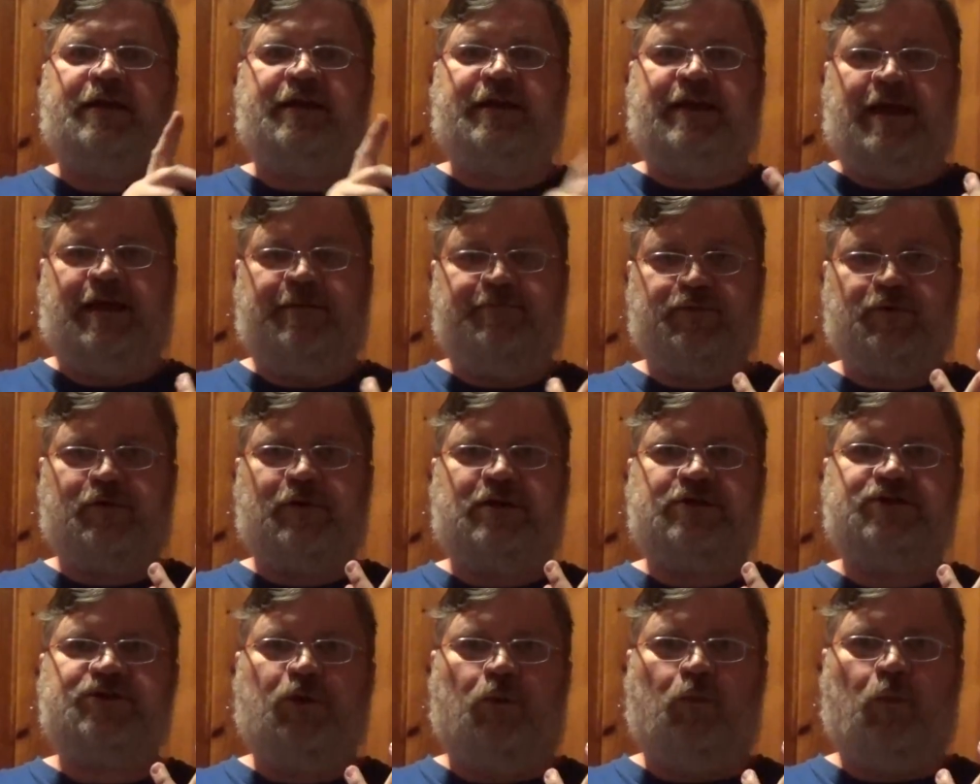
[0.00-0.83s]
keep her
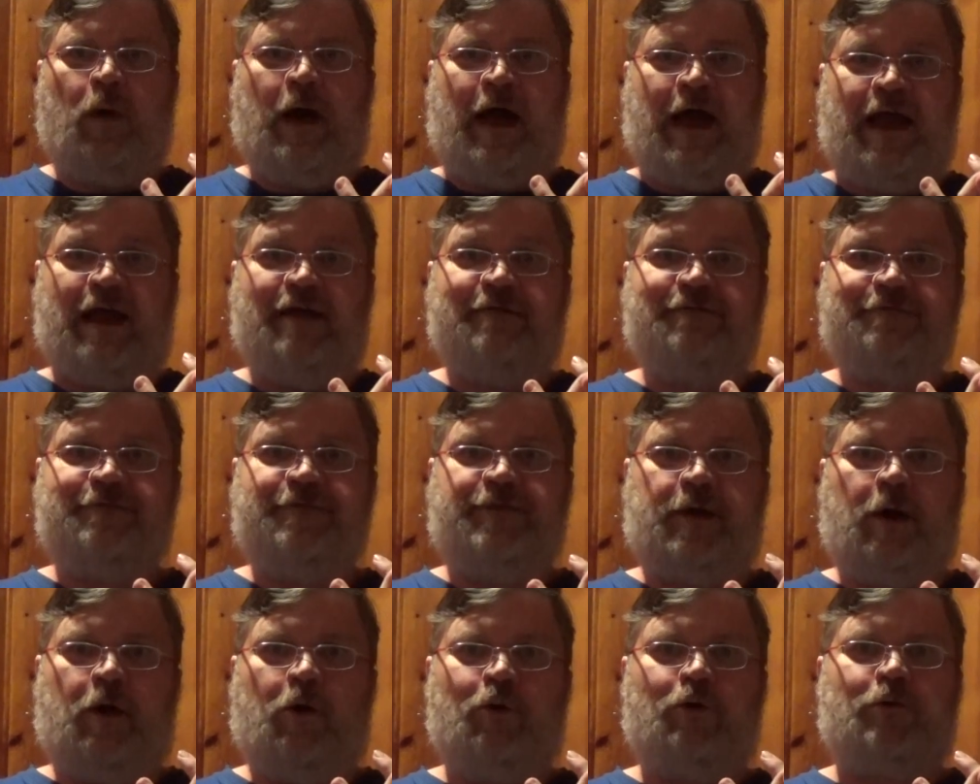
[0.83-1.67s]
as a wife,
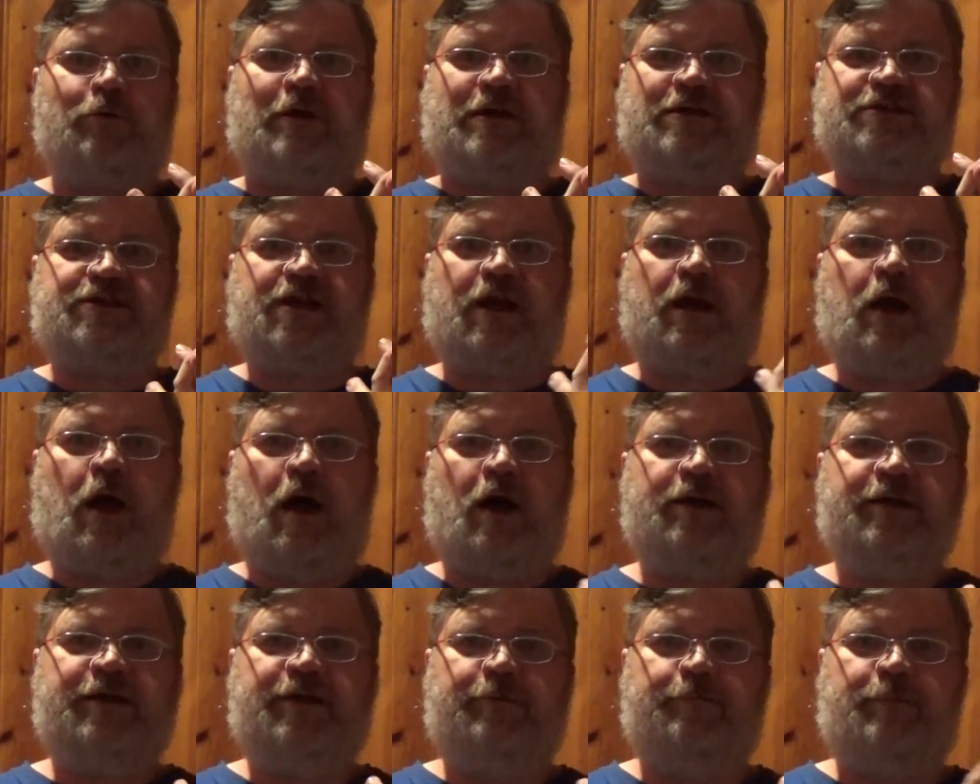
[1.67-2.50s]
though, or as a
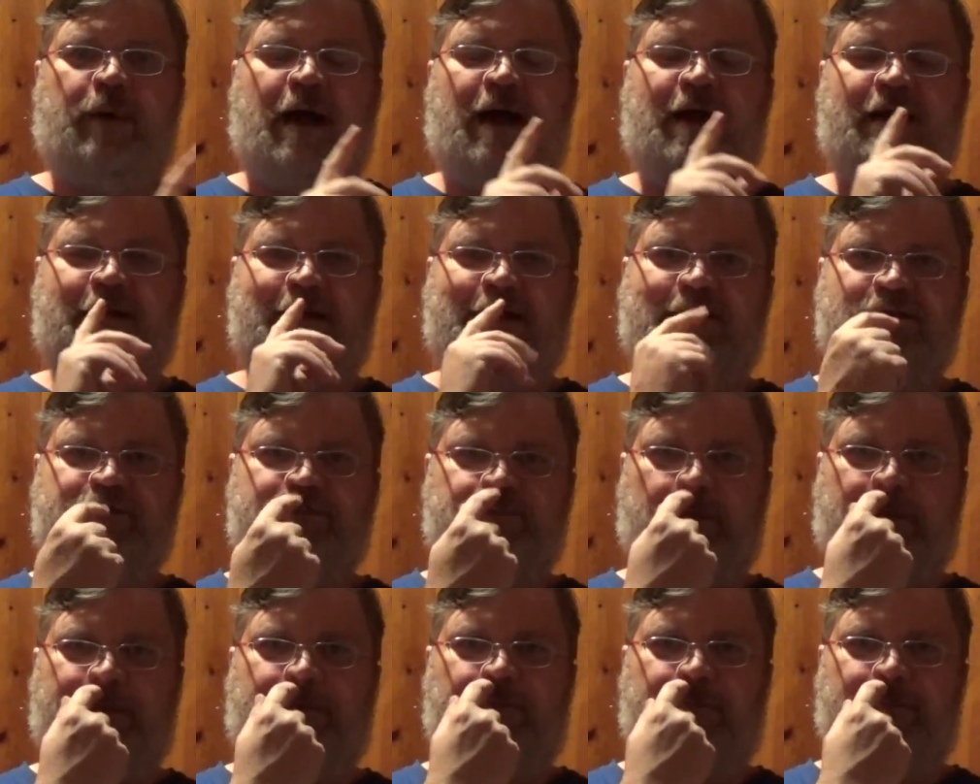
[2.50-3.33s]
concubine, as
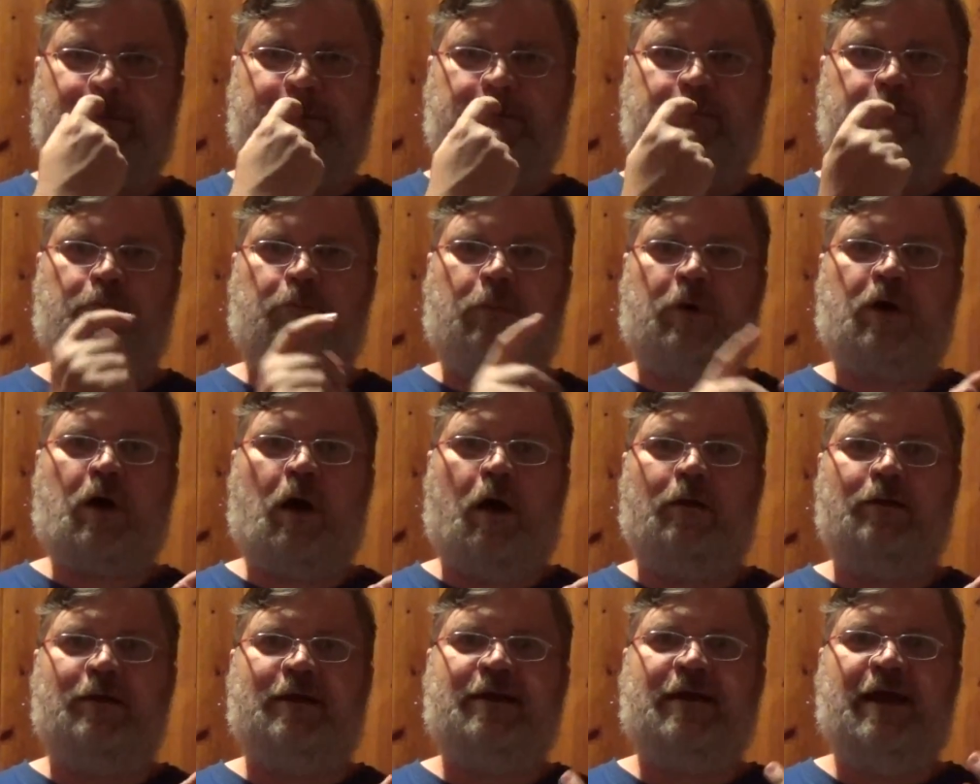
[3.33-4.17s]
we would
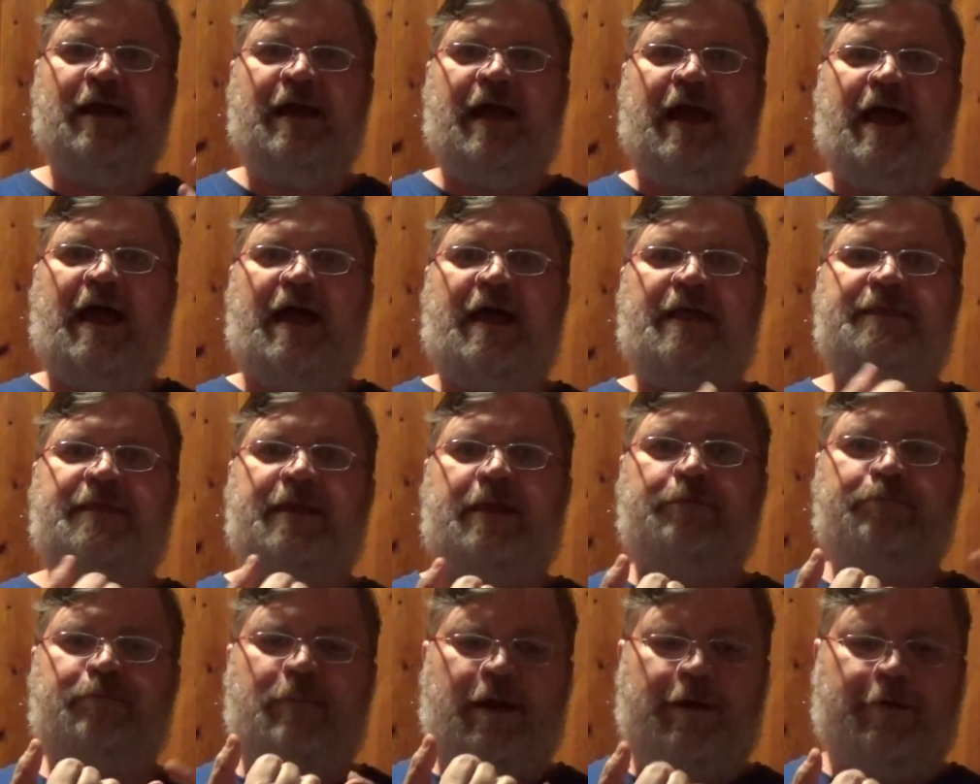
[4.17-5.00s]
call it, and
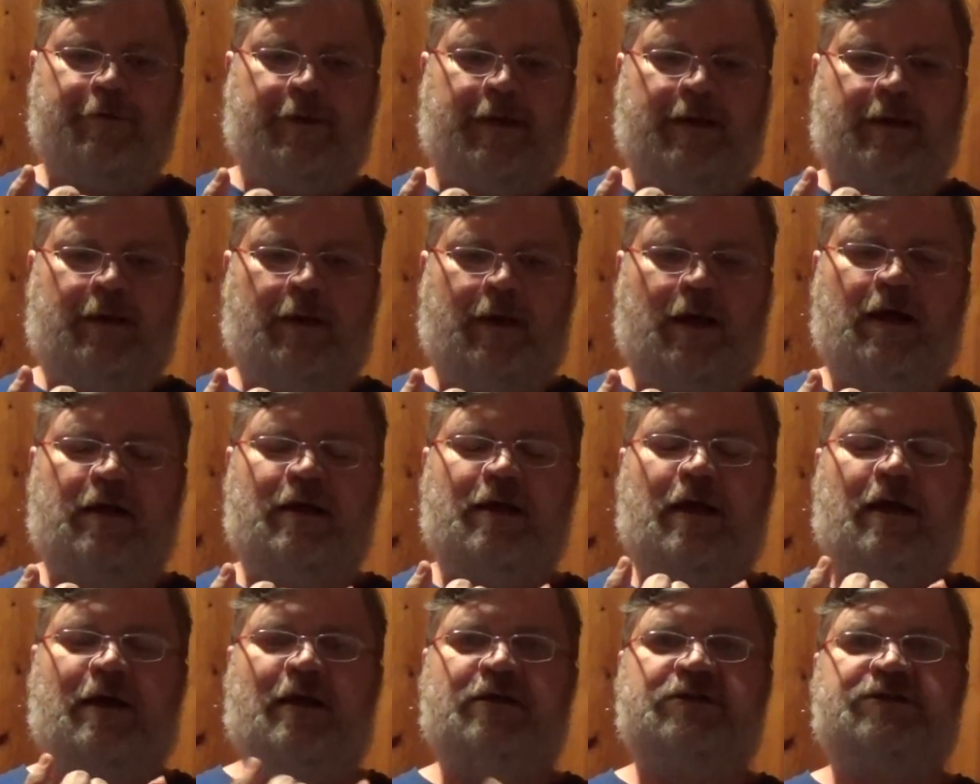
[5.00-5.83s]
then marry a
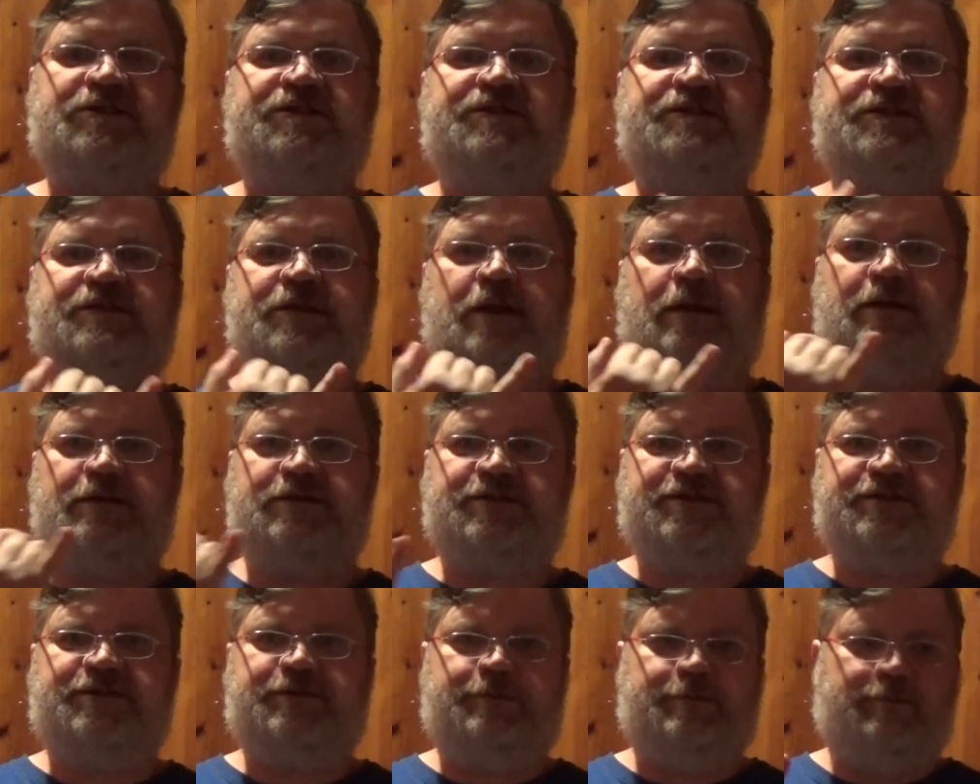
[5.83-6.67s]

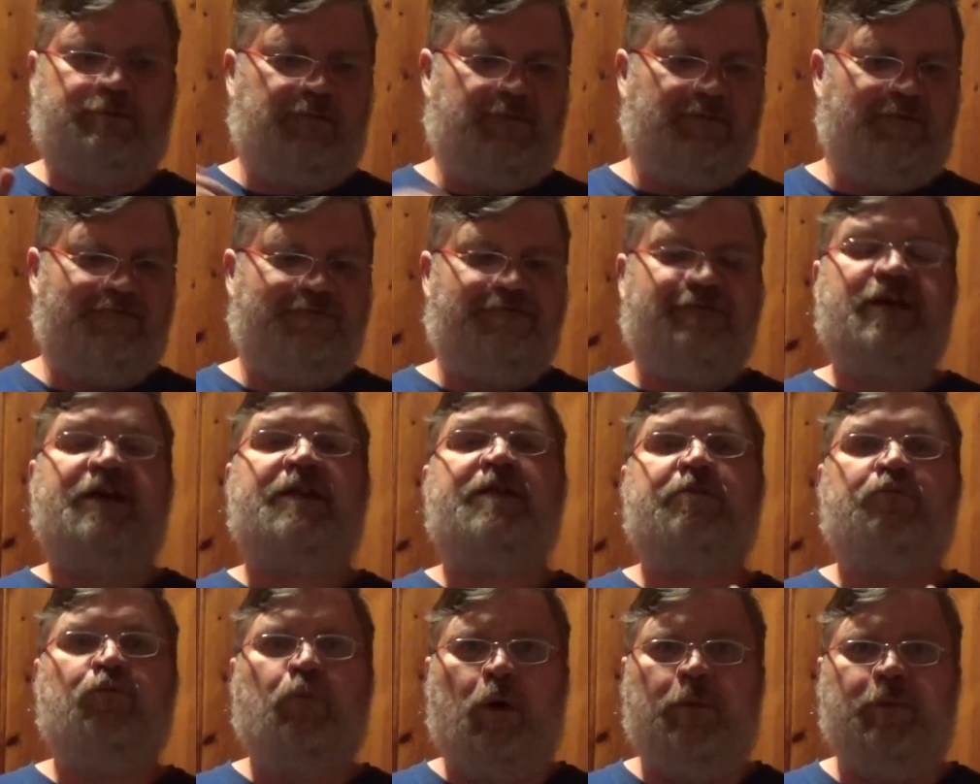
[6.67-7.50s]

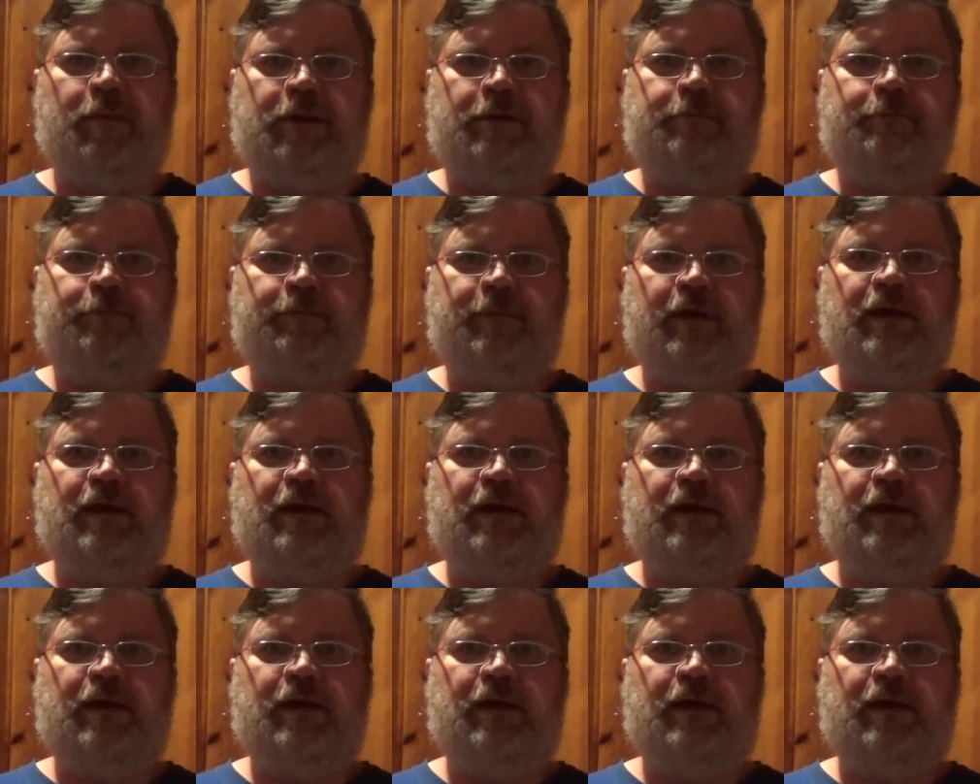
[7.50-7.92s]
5th woman.